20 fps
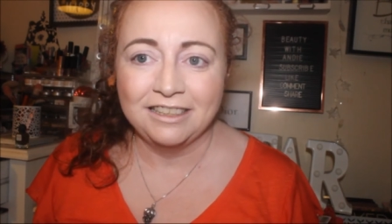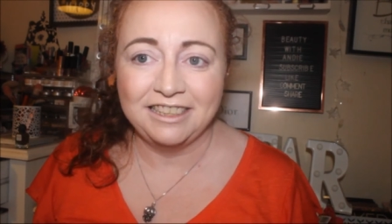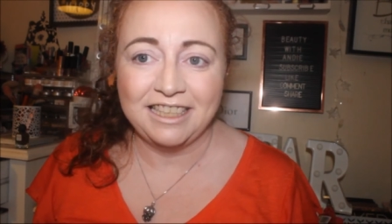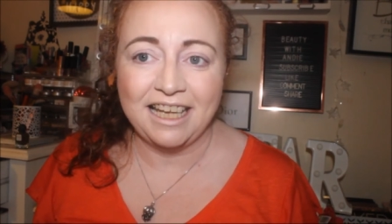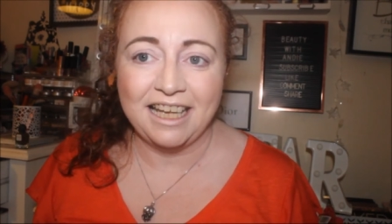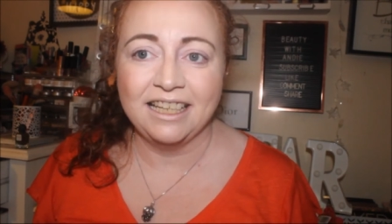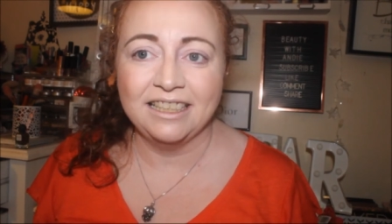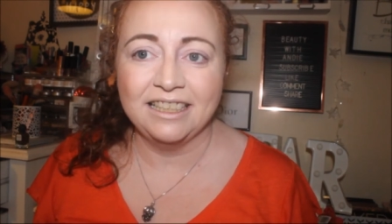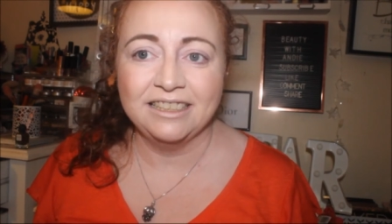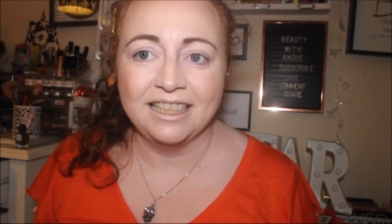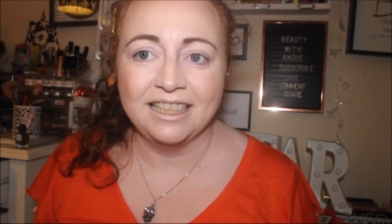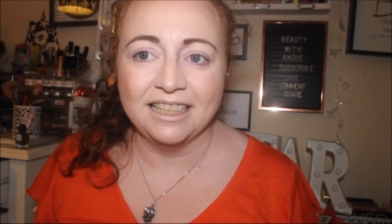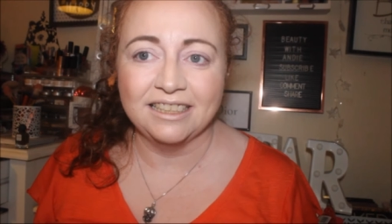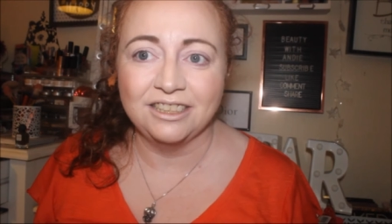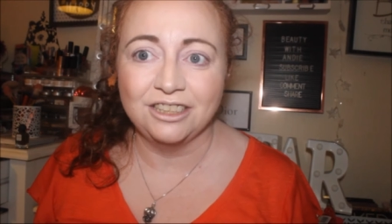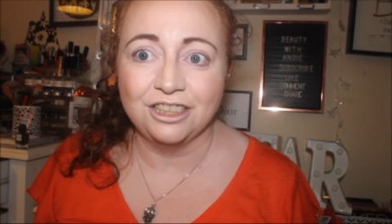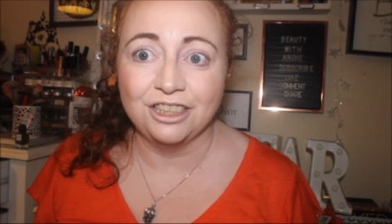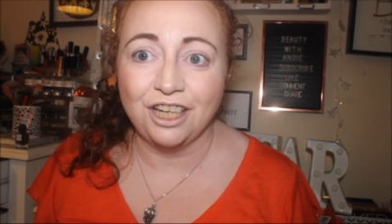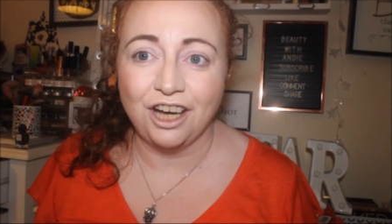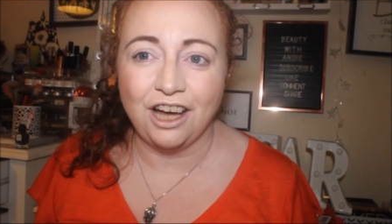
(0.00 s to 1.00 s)

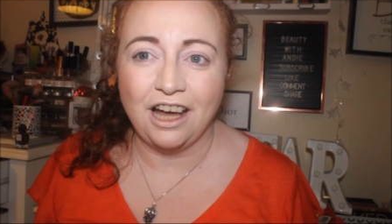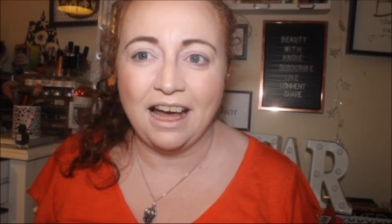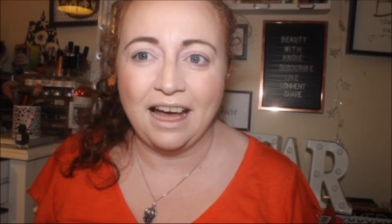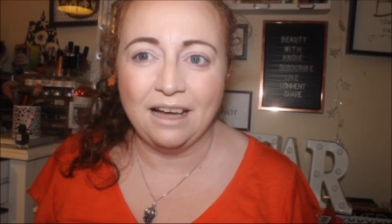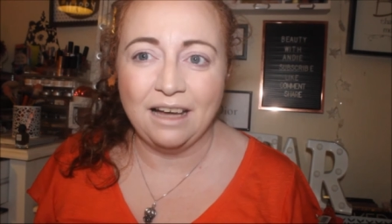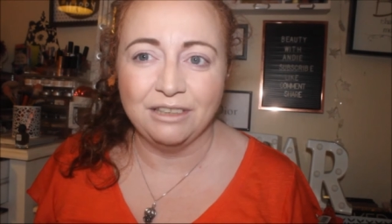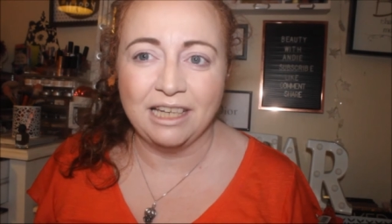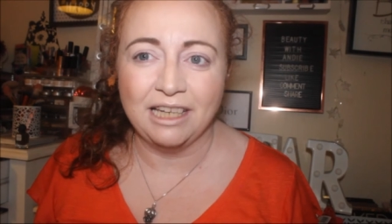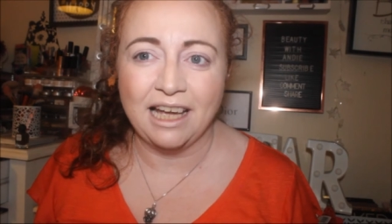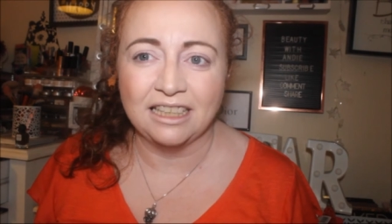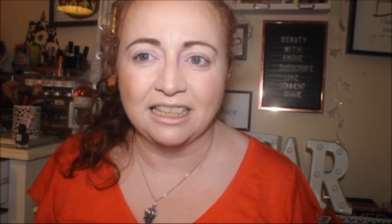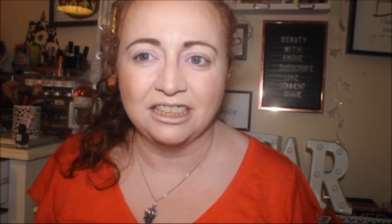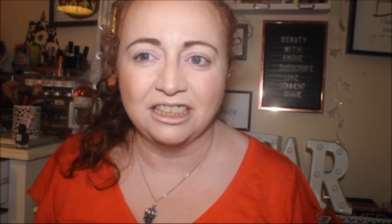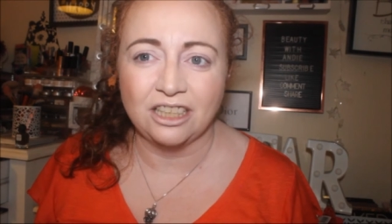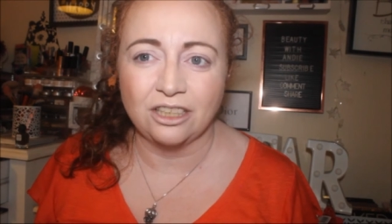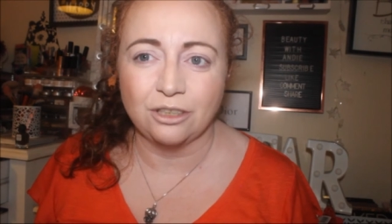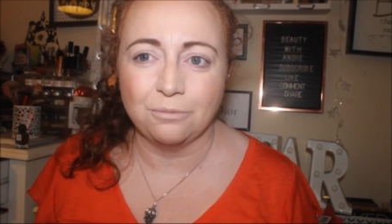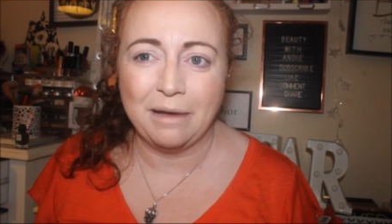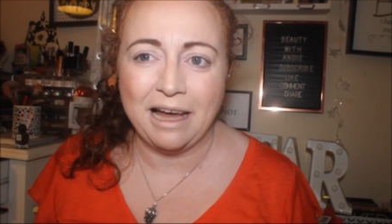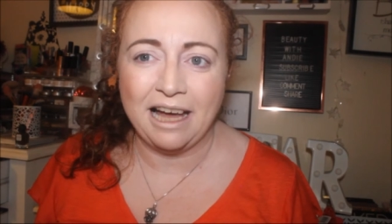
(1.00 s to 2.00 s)
dated to not have an
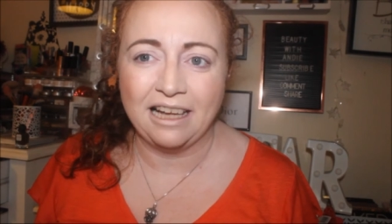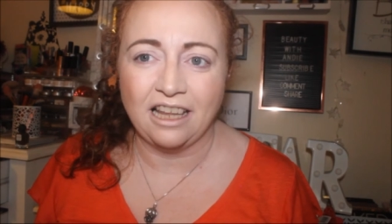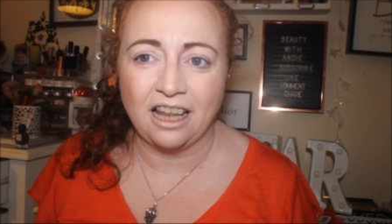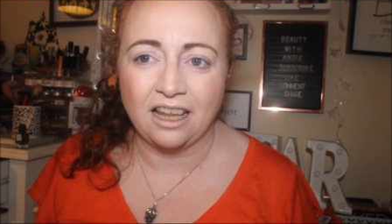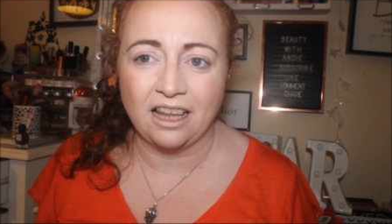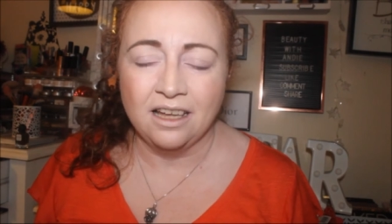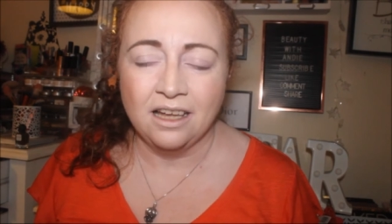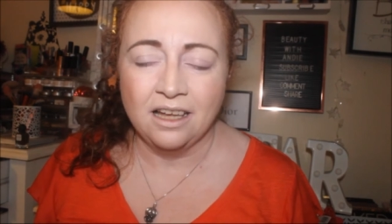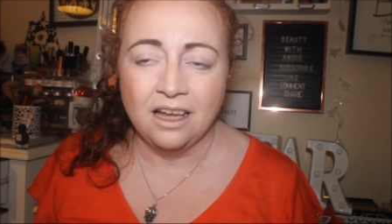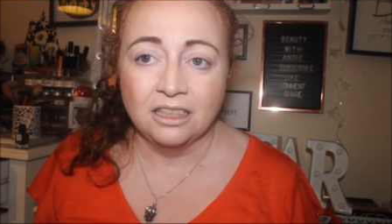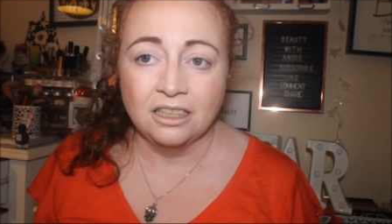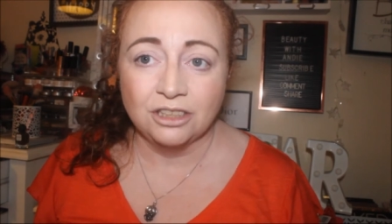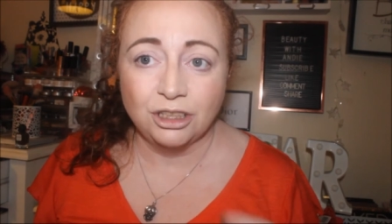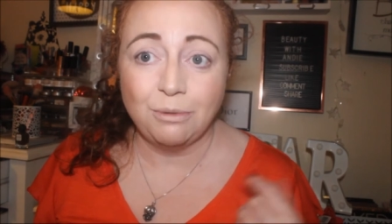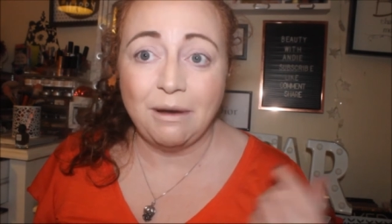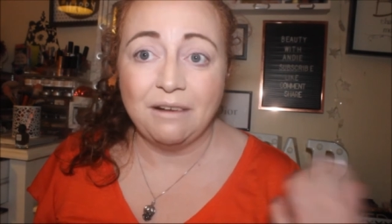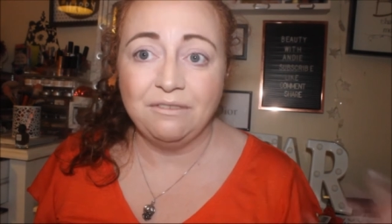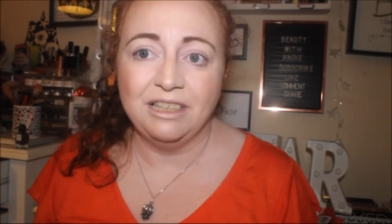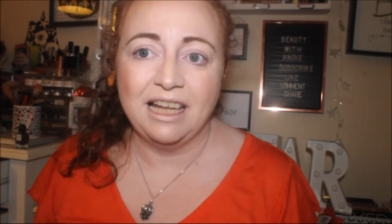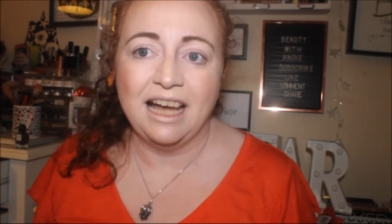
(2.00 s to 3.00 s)
eyeshadow palette
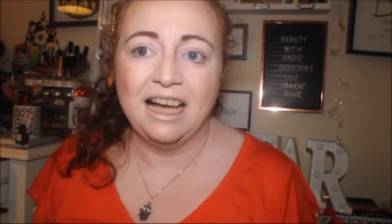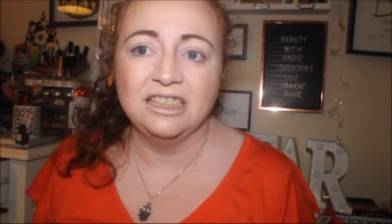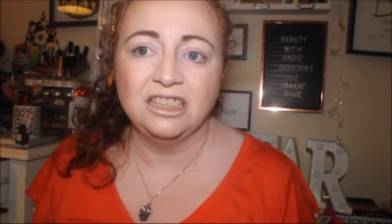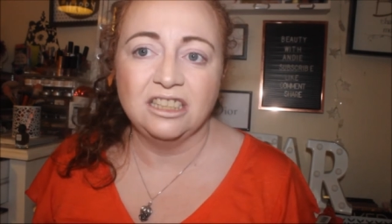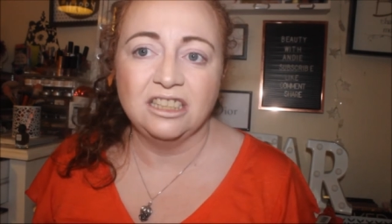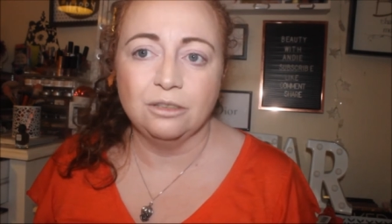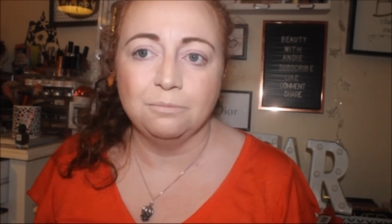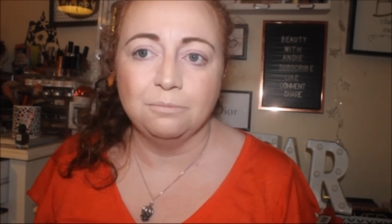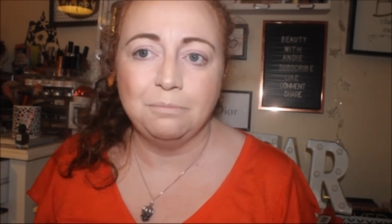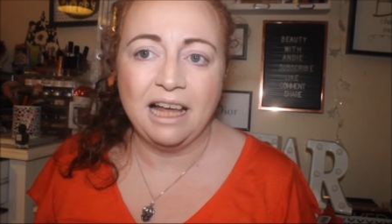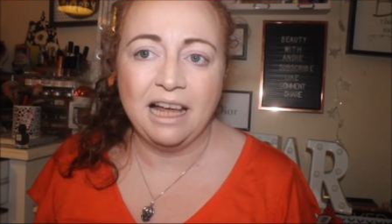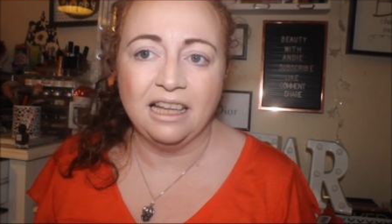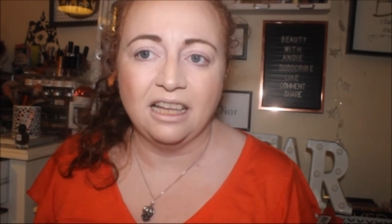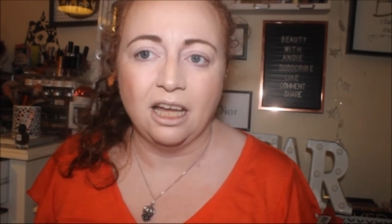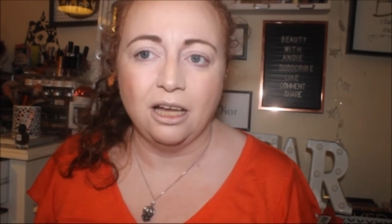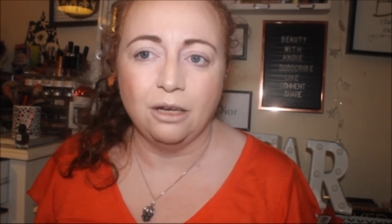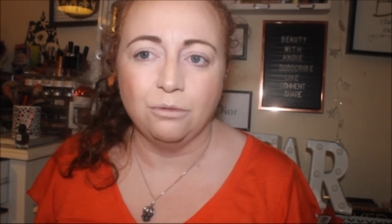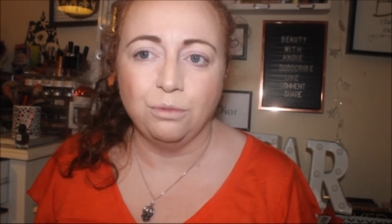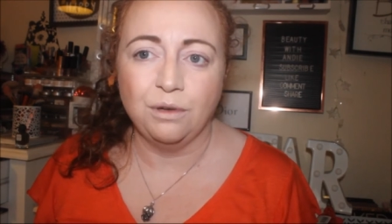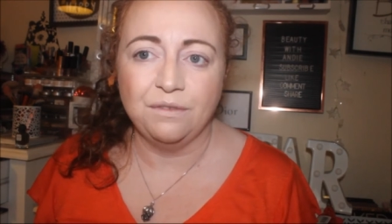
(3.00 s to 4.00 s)
to have an eyeshadow
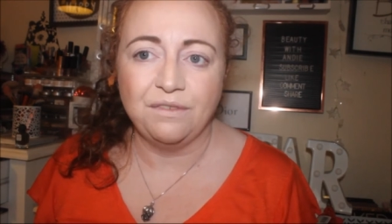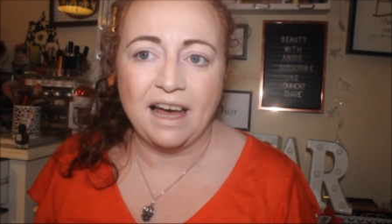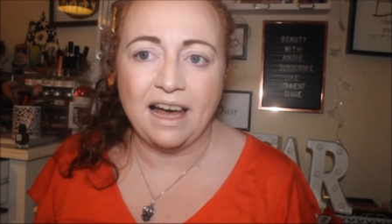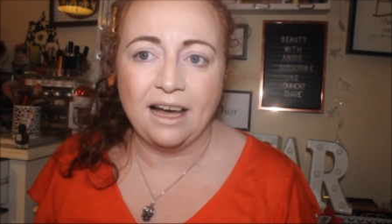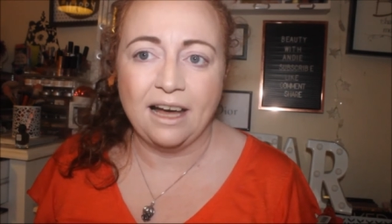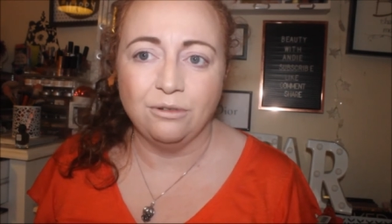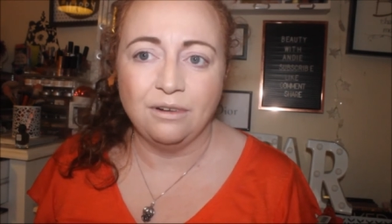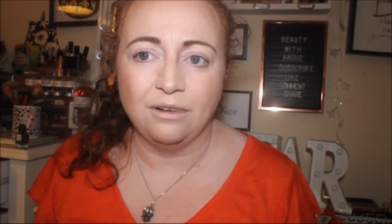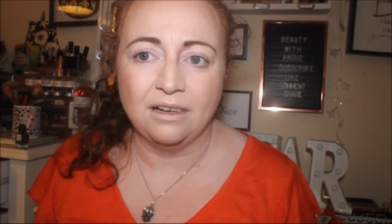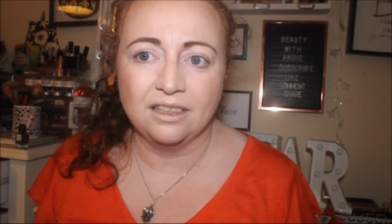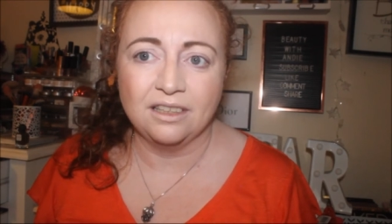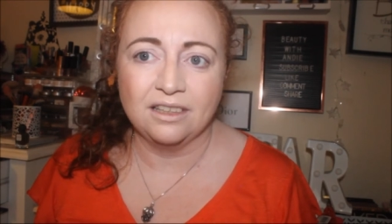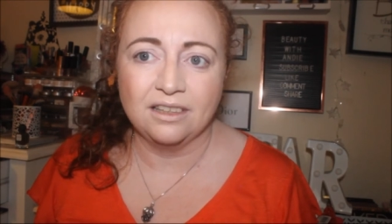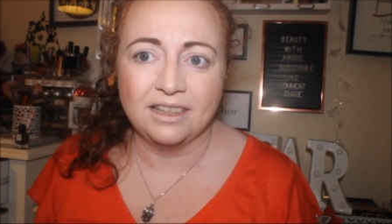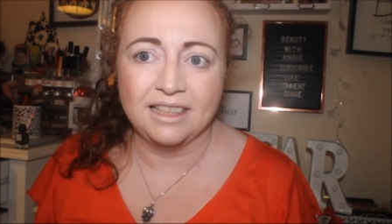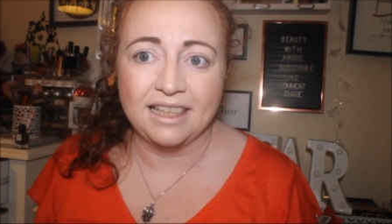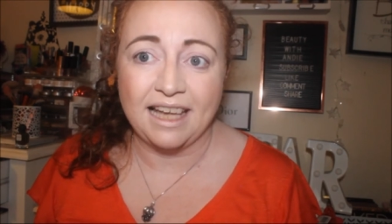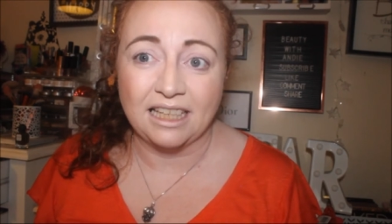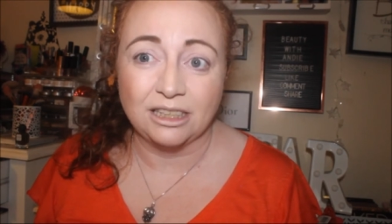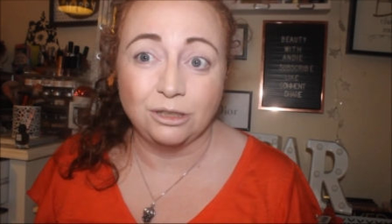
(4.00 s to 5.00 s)
palette without
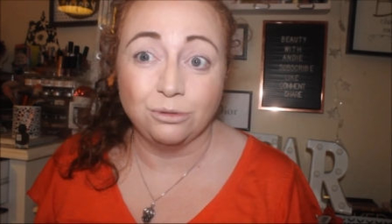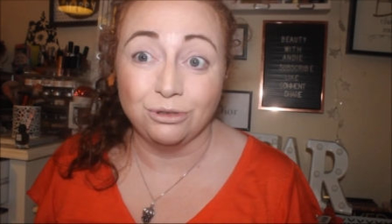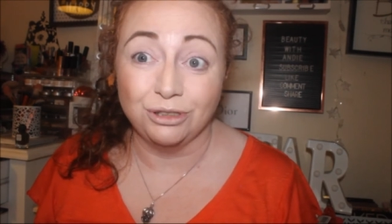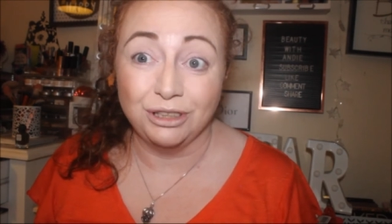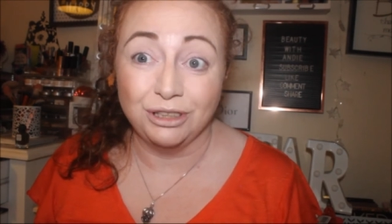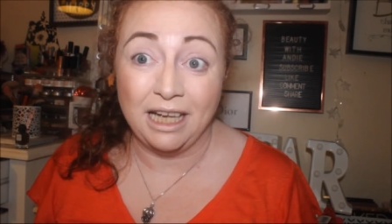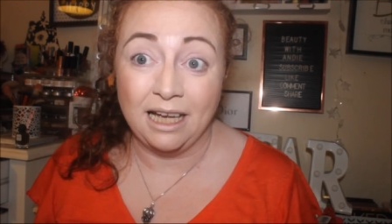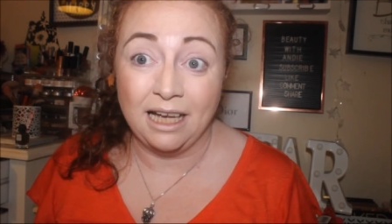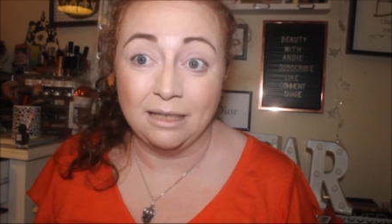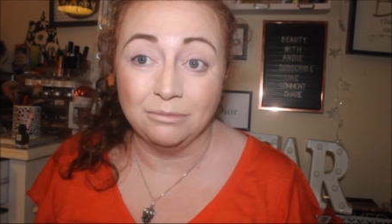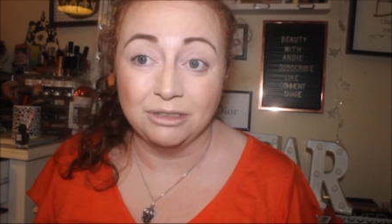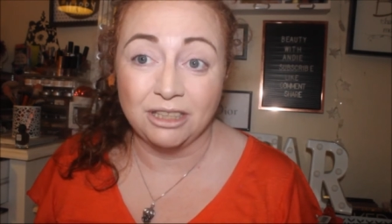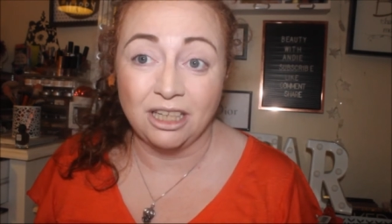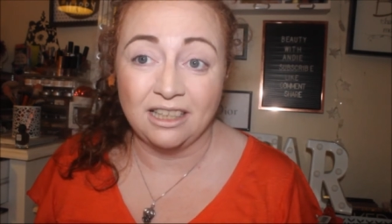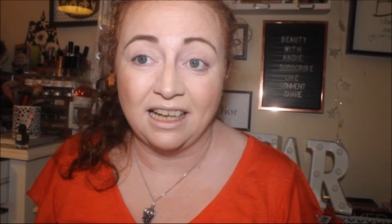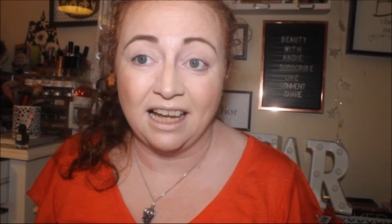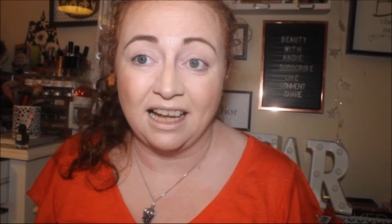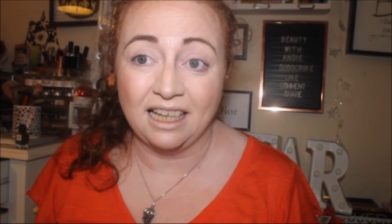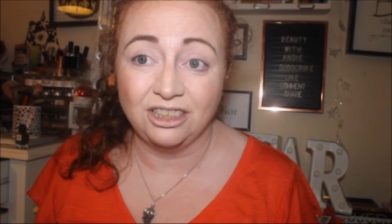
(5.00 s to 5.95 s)
the actual names on it.